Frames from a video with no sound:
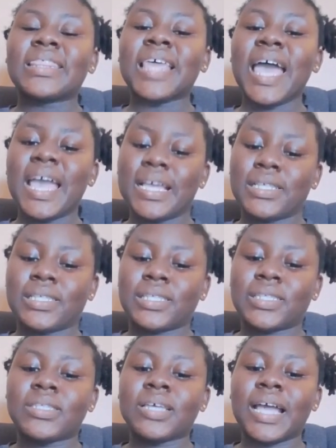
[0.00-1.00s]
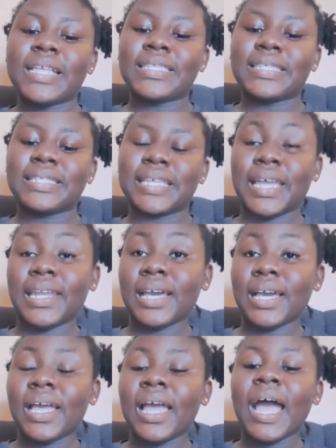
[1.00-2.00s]
thanks to Auntie
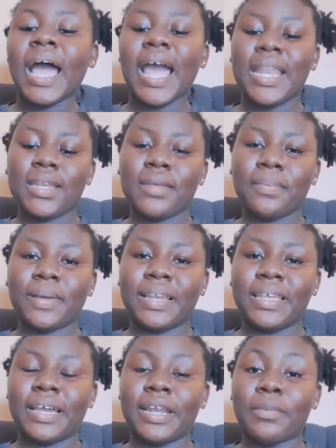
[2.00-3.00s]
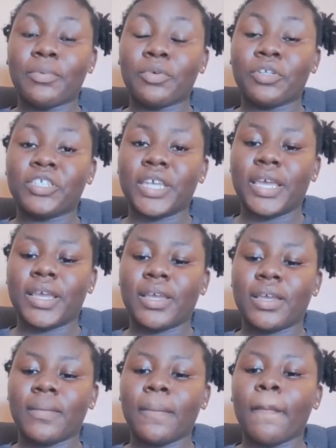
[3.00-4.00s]
Dana and the Pollyanna
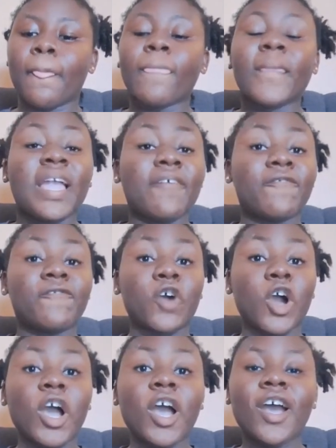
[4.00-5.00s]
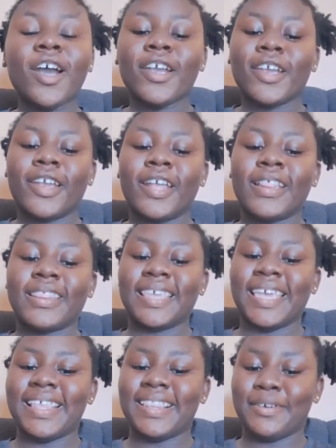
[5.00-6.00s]
Project for
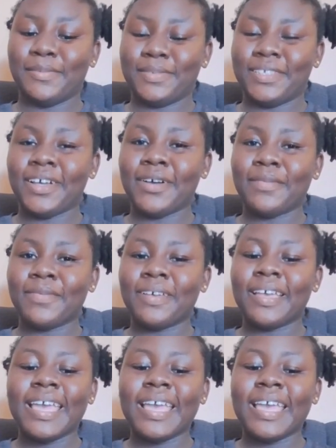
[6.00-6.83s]
the laptop.